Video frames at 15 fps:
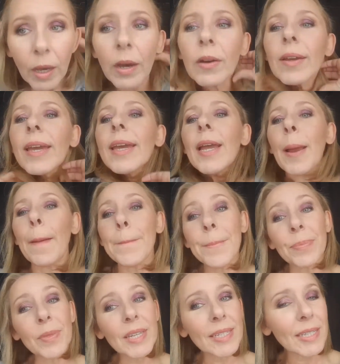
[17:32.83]
Okay,
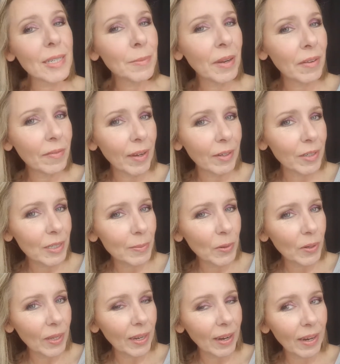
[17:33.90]
this is my final
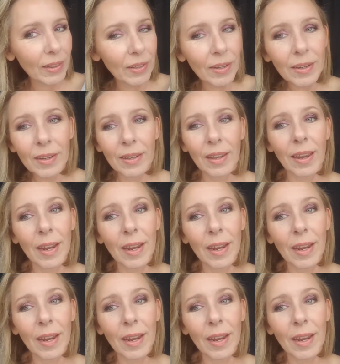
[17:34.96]
smoky eye look.